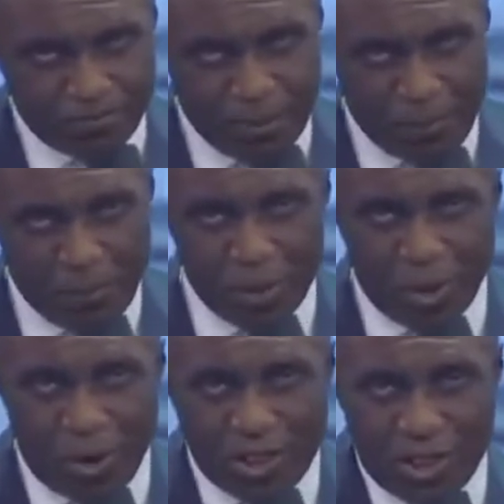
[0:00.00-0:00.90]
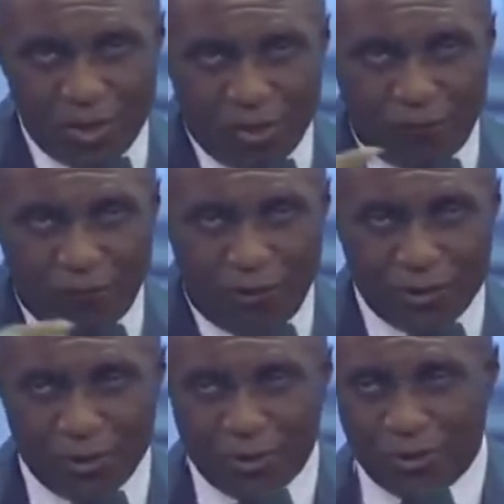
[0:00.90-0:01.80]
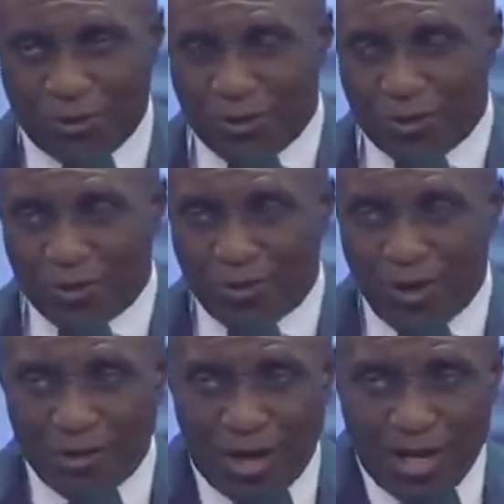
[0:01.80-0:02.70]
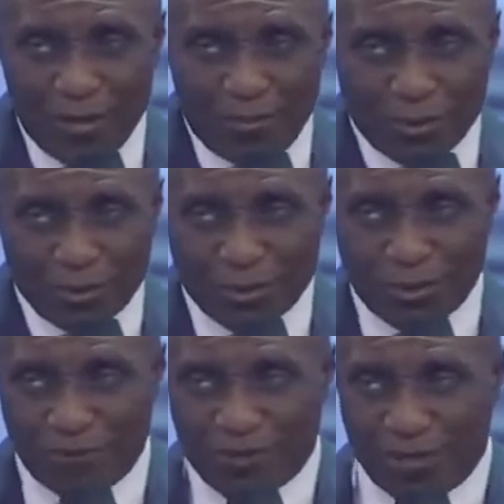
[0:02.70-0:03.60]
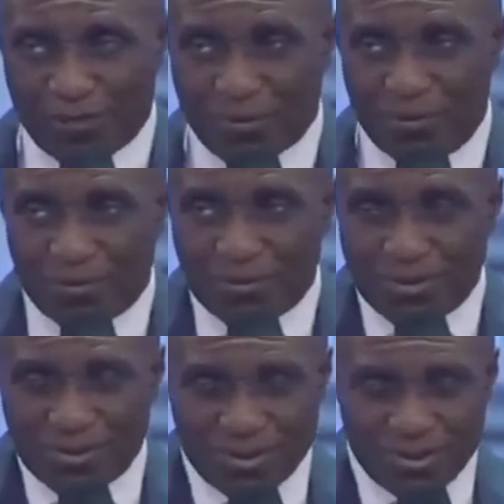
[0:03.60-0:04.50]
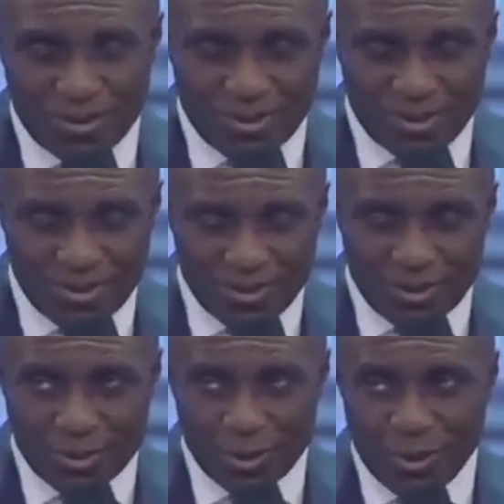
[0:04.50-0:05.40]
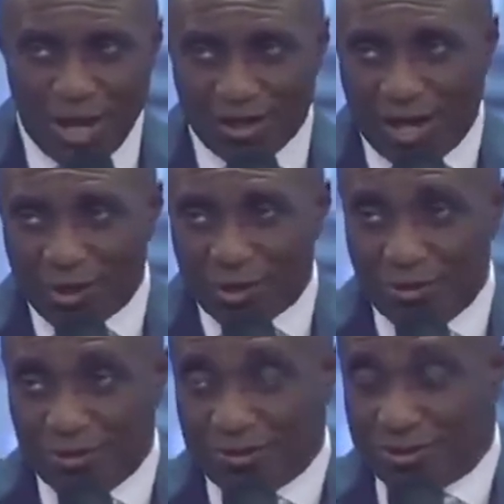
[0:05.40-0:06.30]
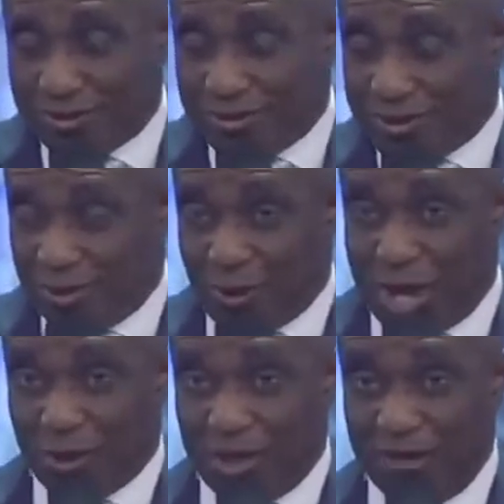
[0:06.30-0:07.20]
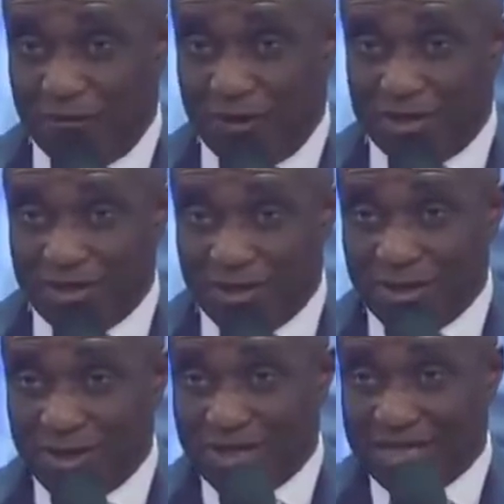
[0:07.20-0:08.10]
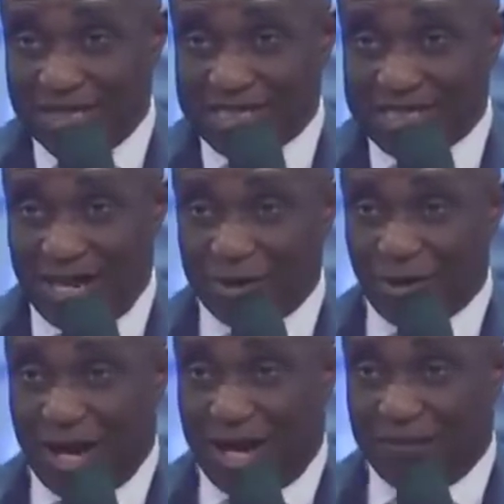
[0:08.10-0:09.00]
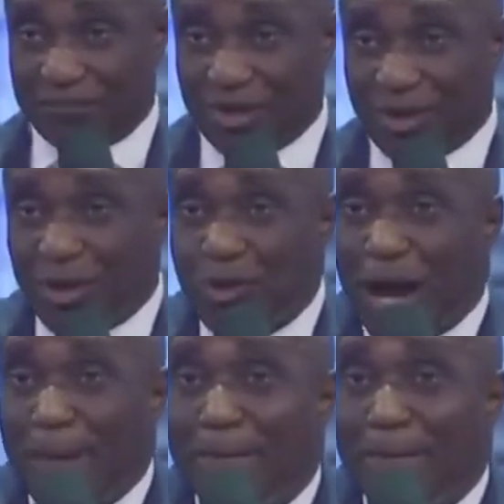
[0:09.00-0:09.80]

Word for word: People will only look for you when you are able to solve their problems. So look around you, the where you're living, the town you are, your